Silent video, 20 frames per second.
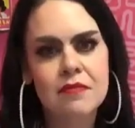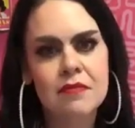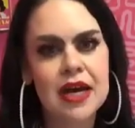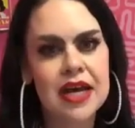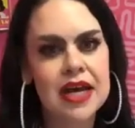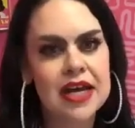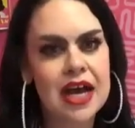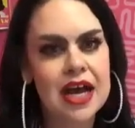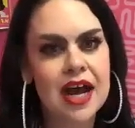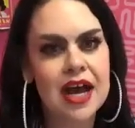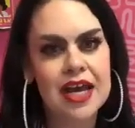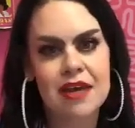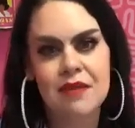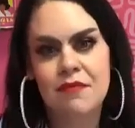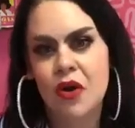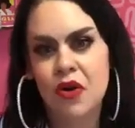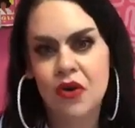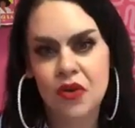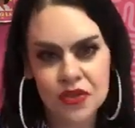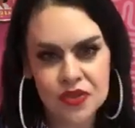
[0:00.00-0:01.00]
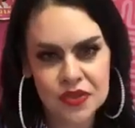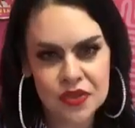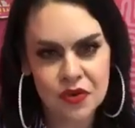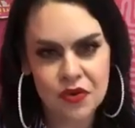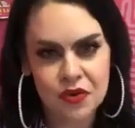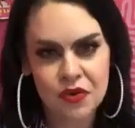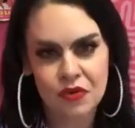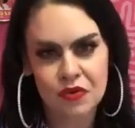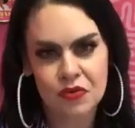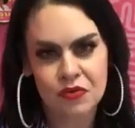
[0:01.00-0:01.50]
but I am
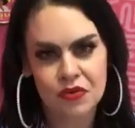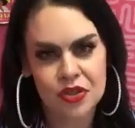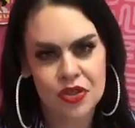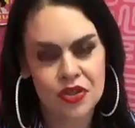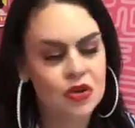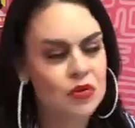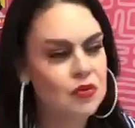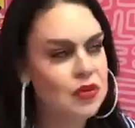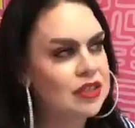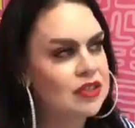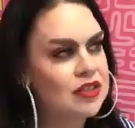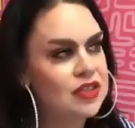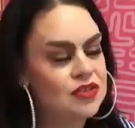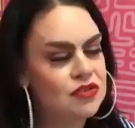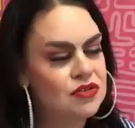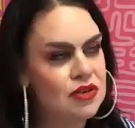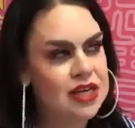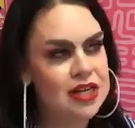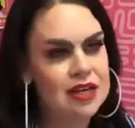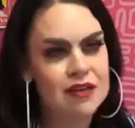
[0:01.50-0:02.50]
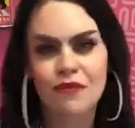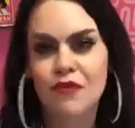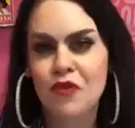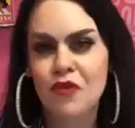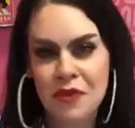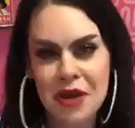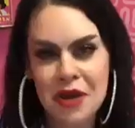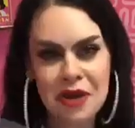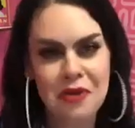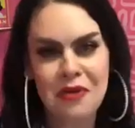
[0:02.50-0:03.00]
also, illustrating for
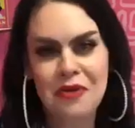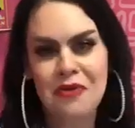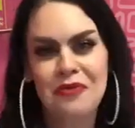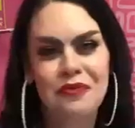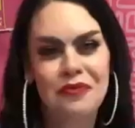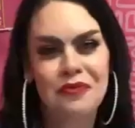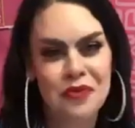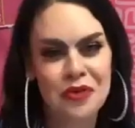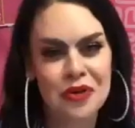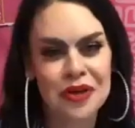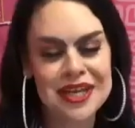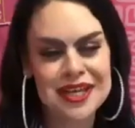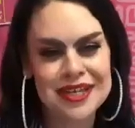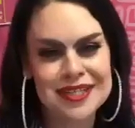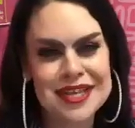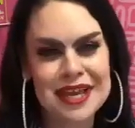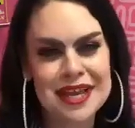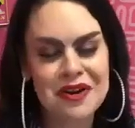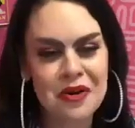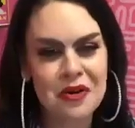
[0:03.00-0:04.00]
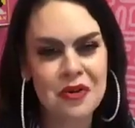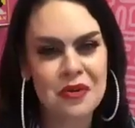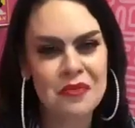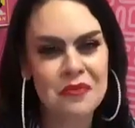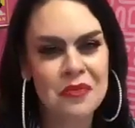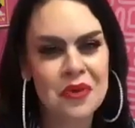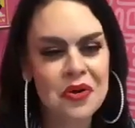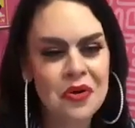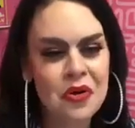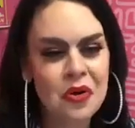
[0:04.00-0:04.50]
my own 4 kids at
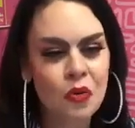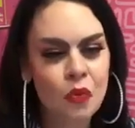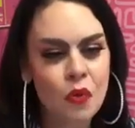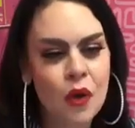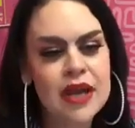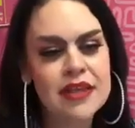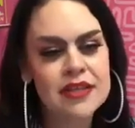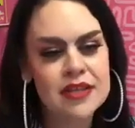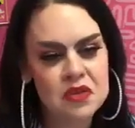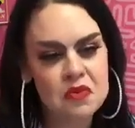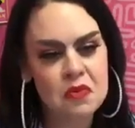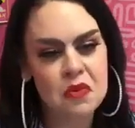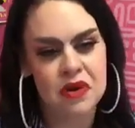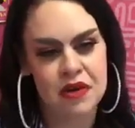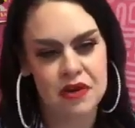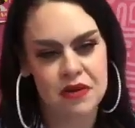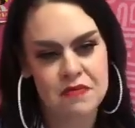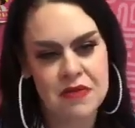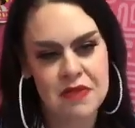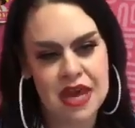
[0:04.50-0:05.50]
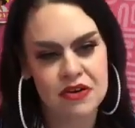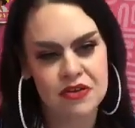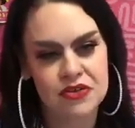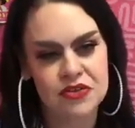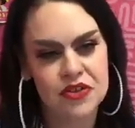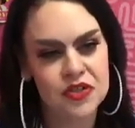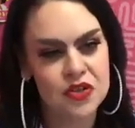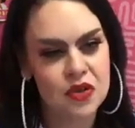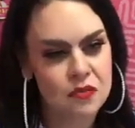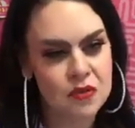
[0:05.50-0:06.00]
home why this work
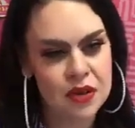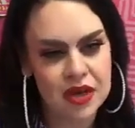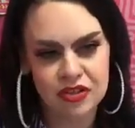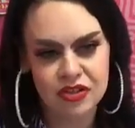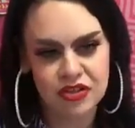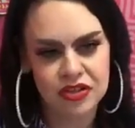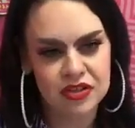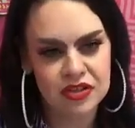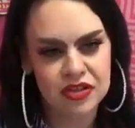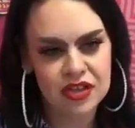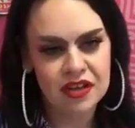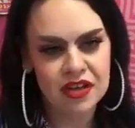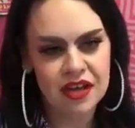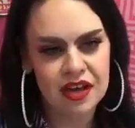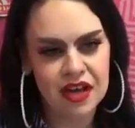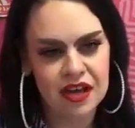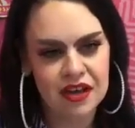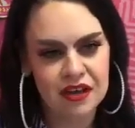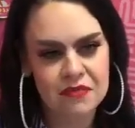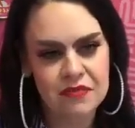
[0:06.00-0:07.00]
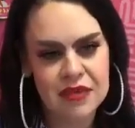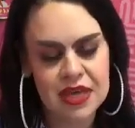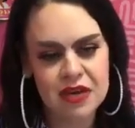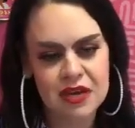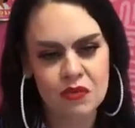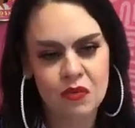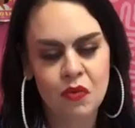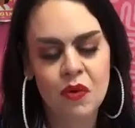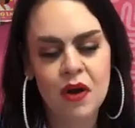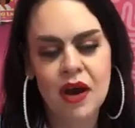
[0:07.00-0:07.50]
matters so much.
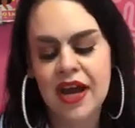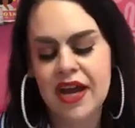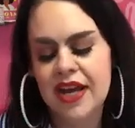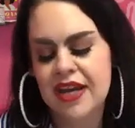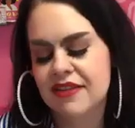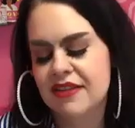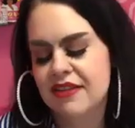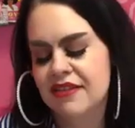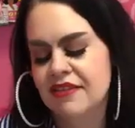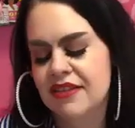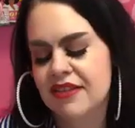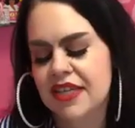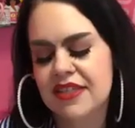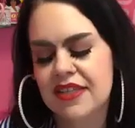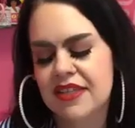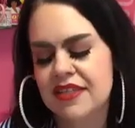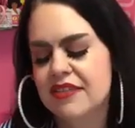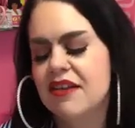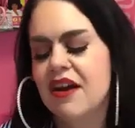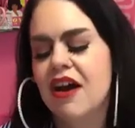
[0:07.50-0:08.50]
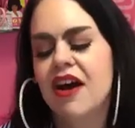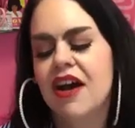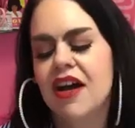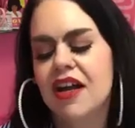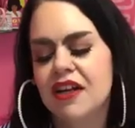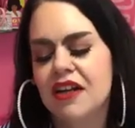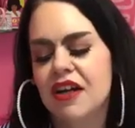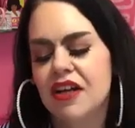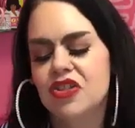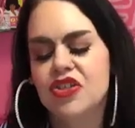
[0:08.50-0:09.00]
And why this is
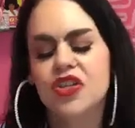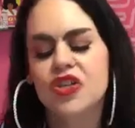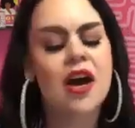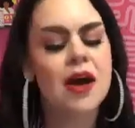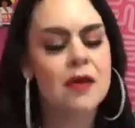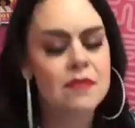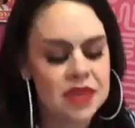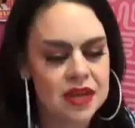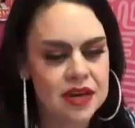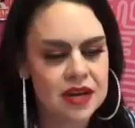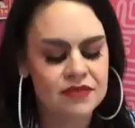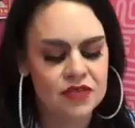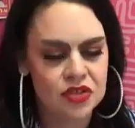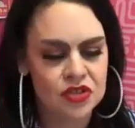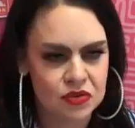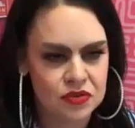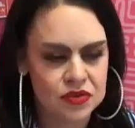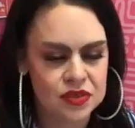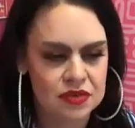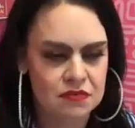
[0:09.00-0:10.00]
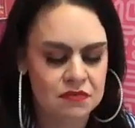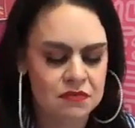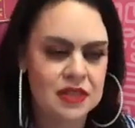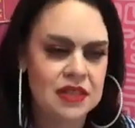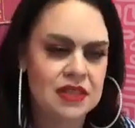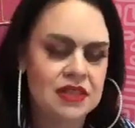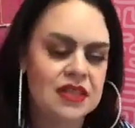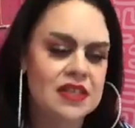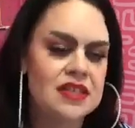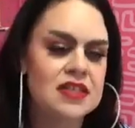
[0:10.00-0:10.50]
not a job that I've chosen,
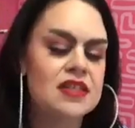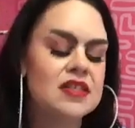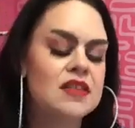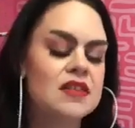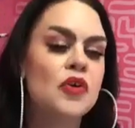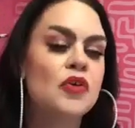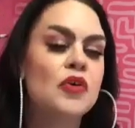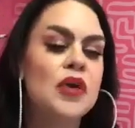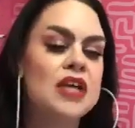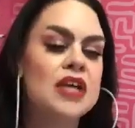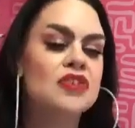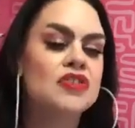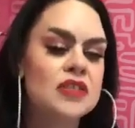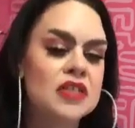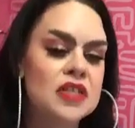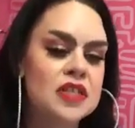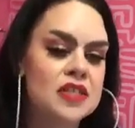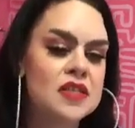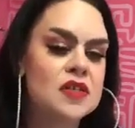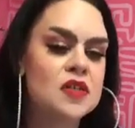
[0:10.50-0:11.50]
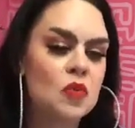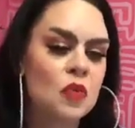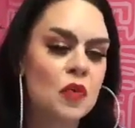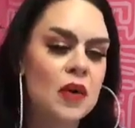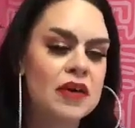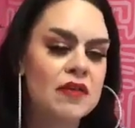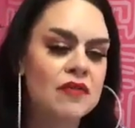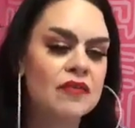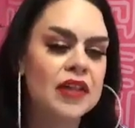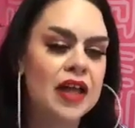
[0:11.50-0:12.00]
but this is a vocation, this is a
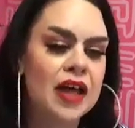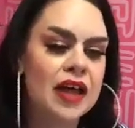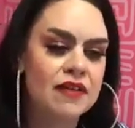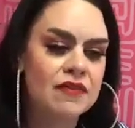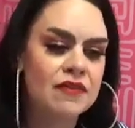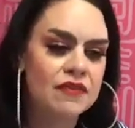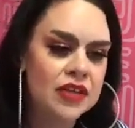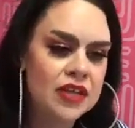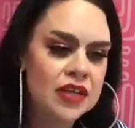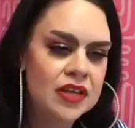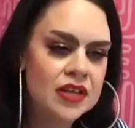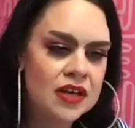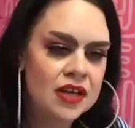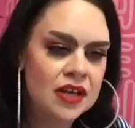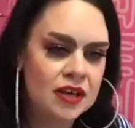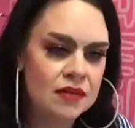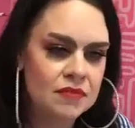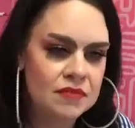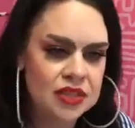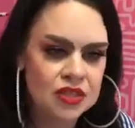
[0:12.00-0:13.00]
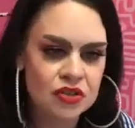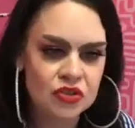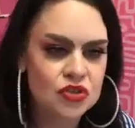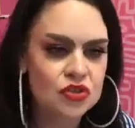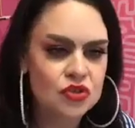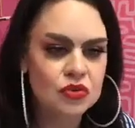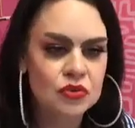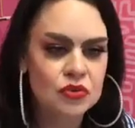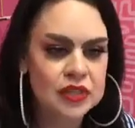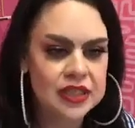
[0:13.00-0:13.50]
way of life. And there's
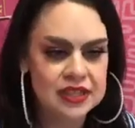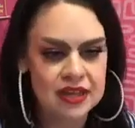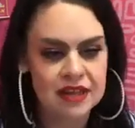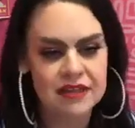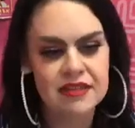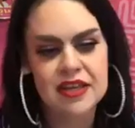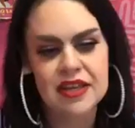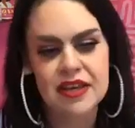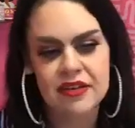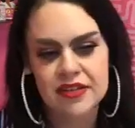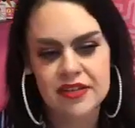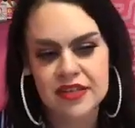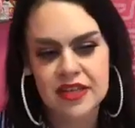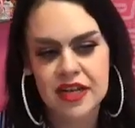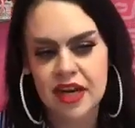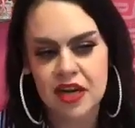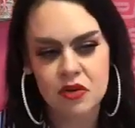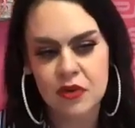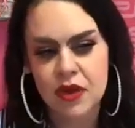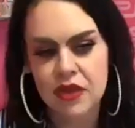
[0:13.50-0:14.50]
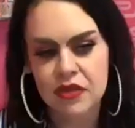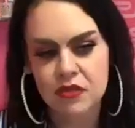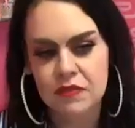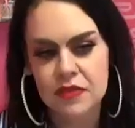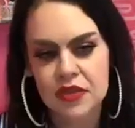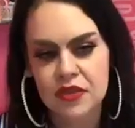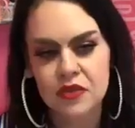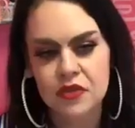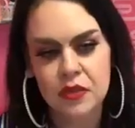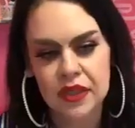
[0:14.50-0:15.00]
truly nothing else that I'd rather
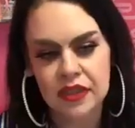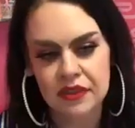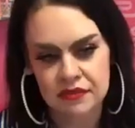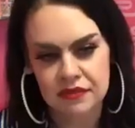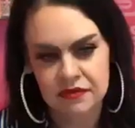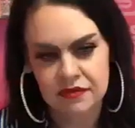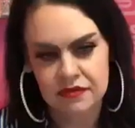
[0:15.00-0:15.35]
be doing.